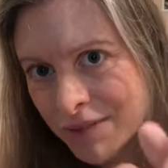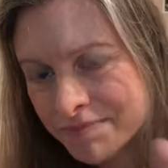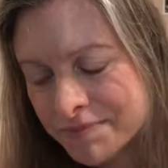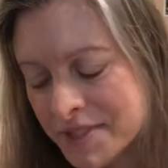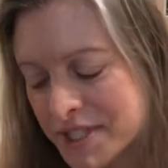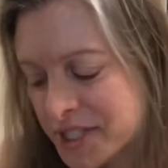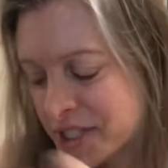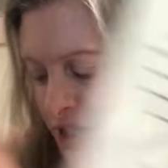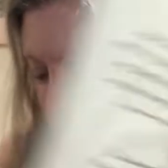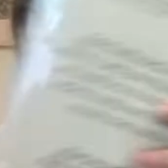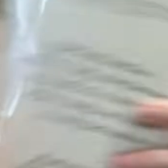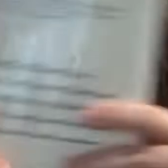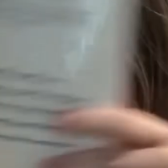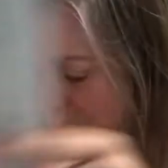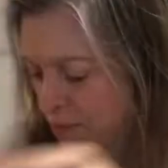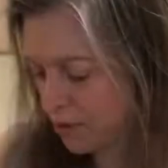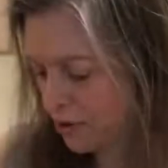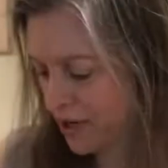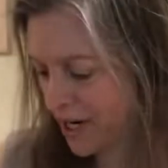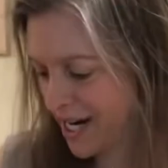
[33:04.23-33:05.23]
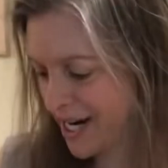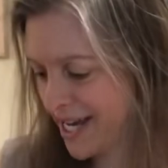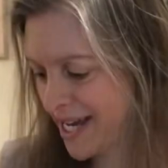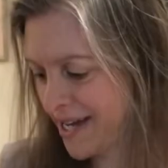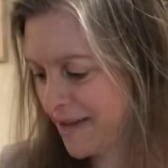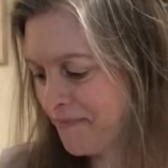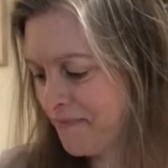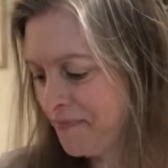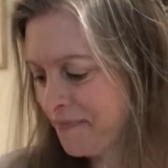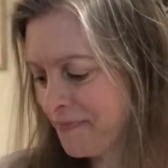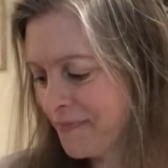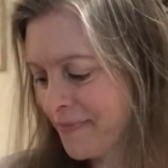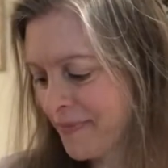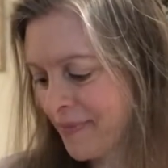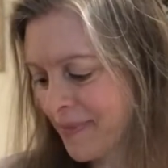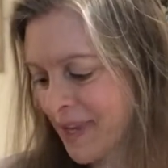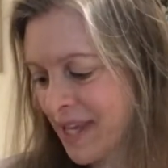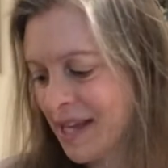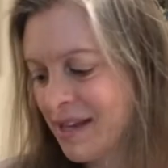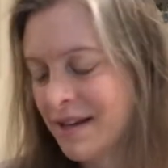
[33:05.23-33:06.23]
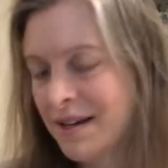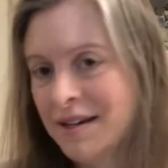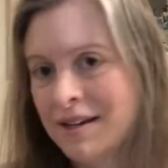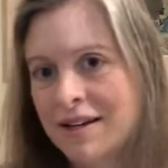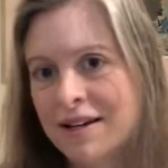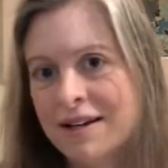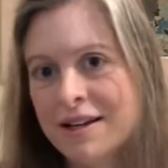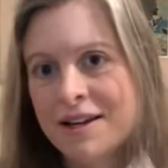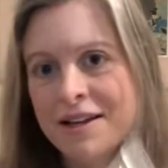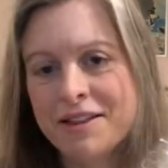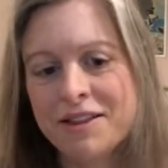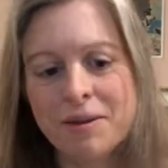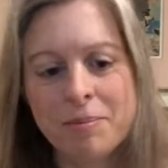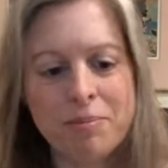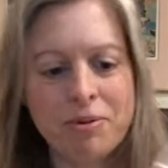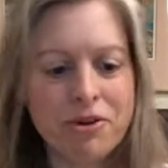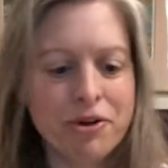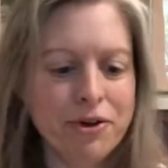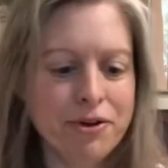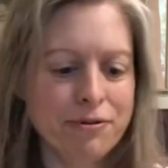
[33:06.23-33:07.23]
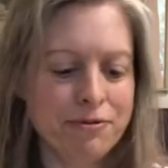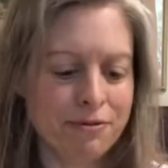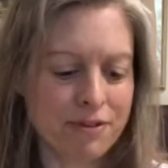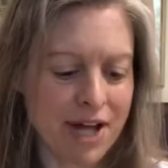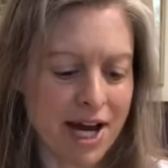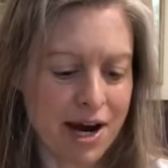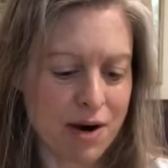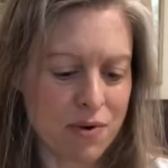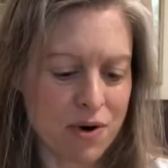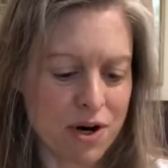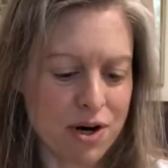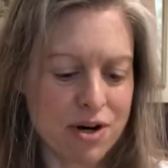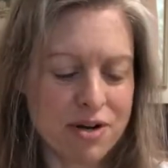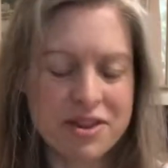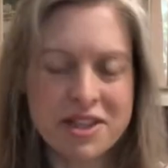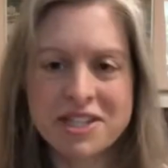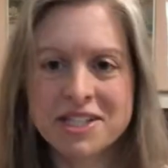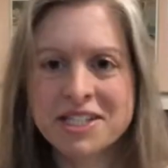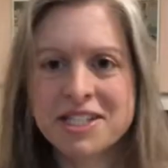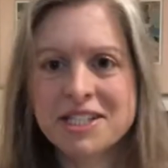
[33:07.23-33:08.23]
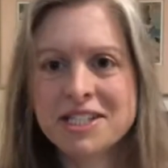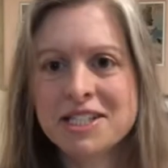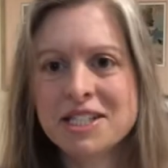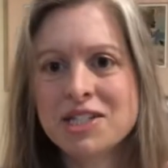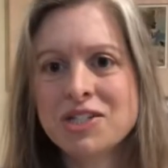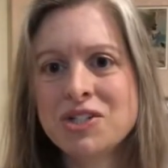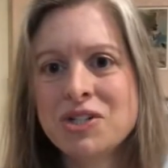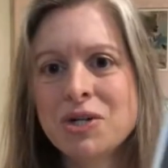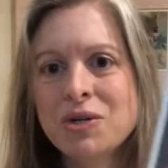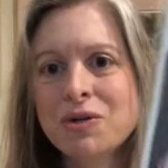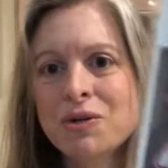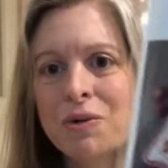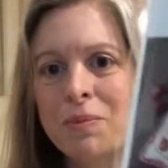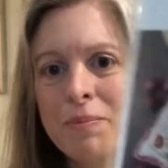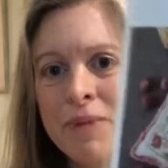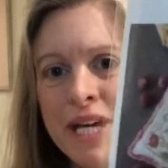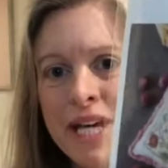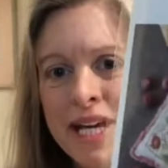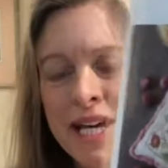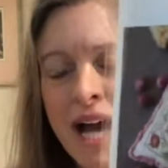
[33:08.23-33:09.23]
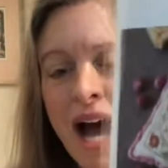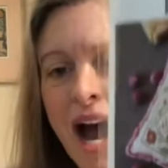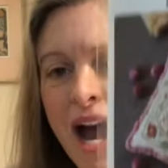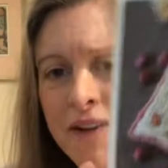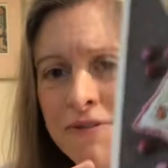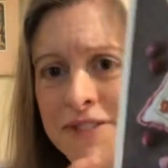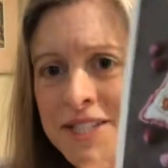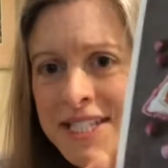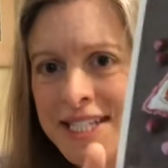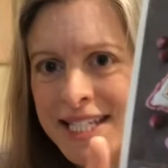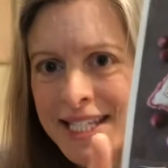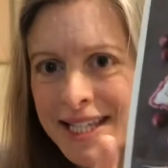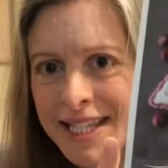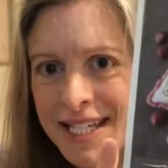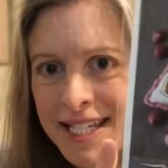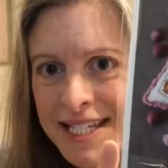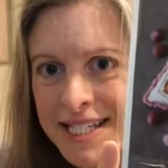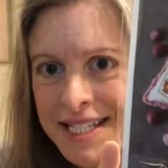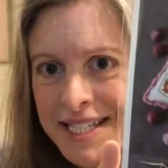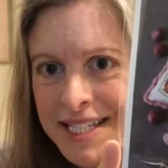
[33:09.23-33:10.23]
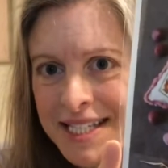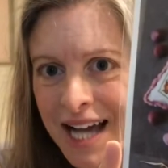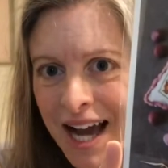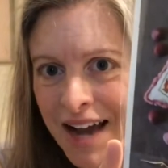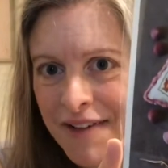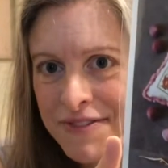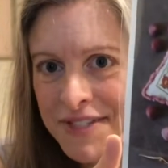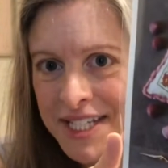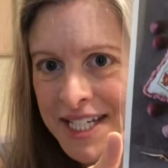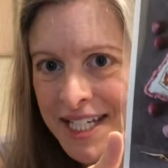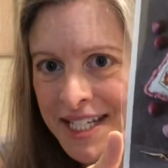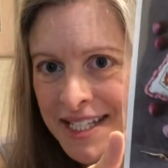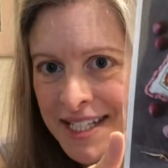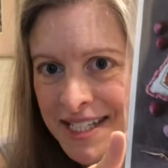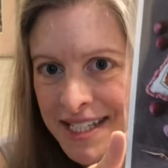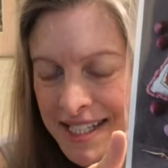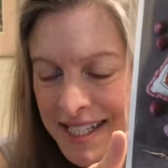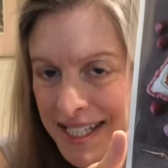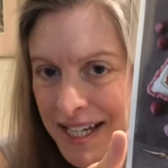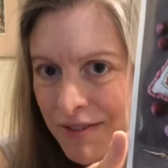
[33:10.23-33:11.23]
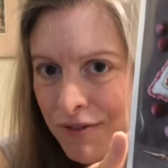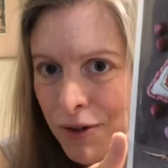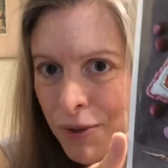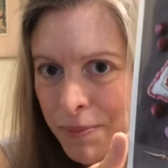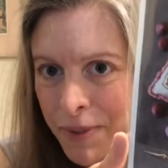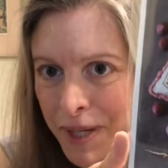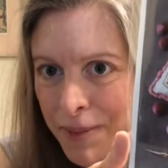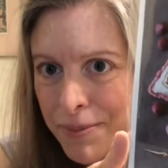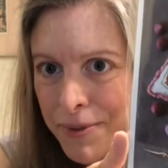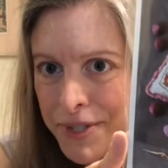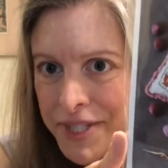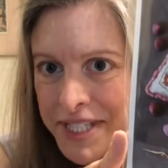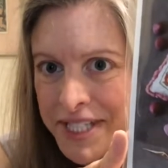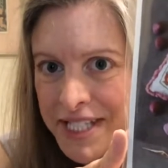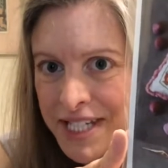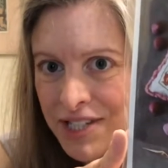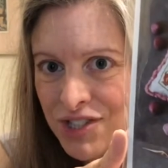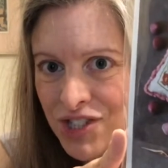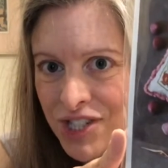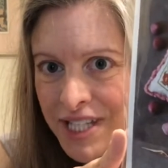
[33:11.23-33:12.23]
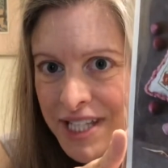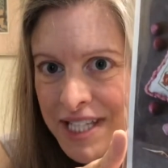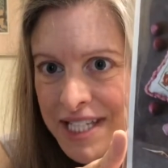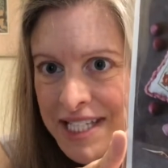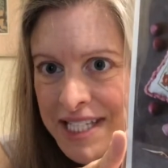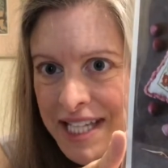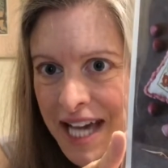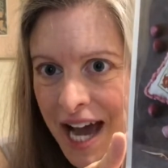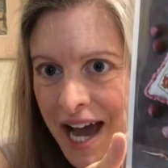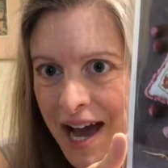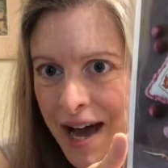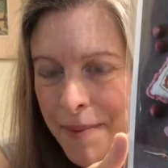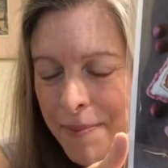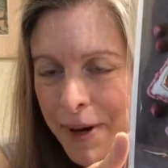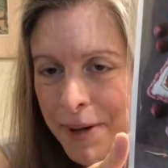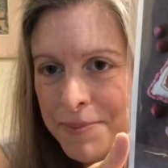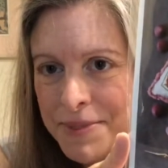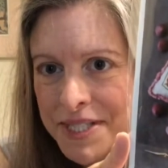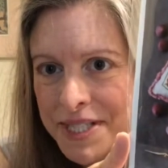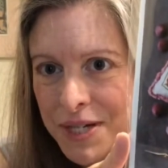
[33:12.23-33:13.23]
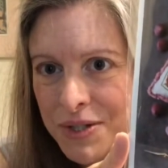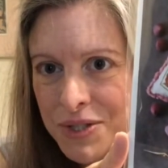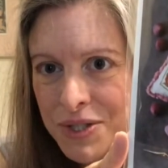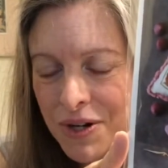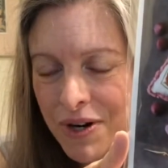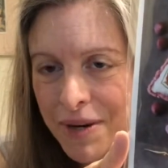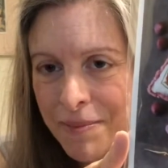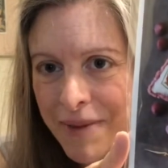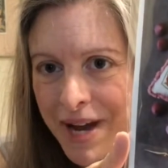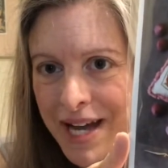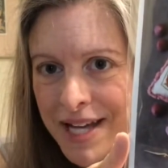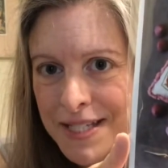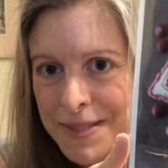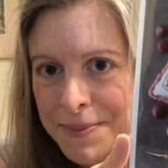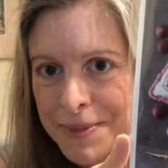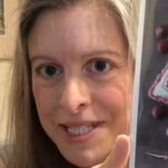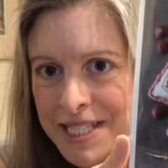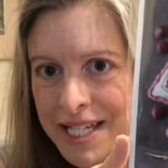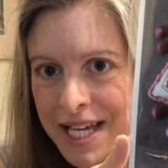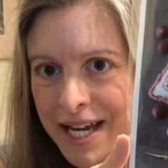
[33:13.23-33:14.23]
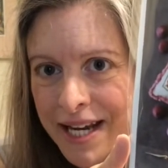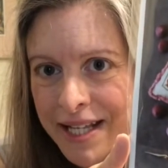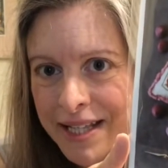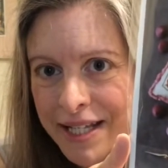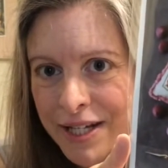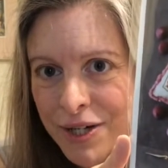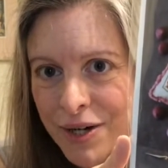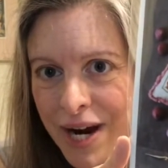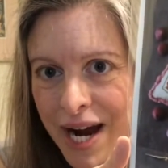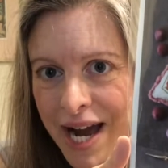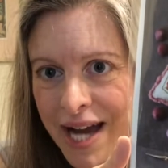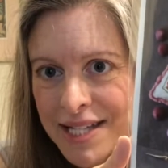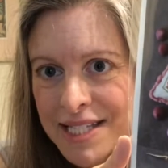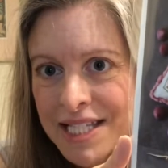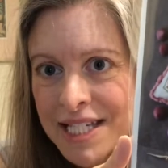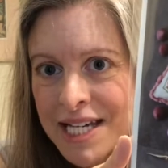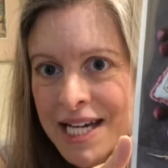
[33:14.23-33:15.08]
So pretty. The blue flower, this is the Tudor Bee. I've seen several people stitching this up. I'm so sorry, my husband's cutting the grass.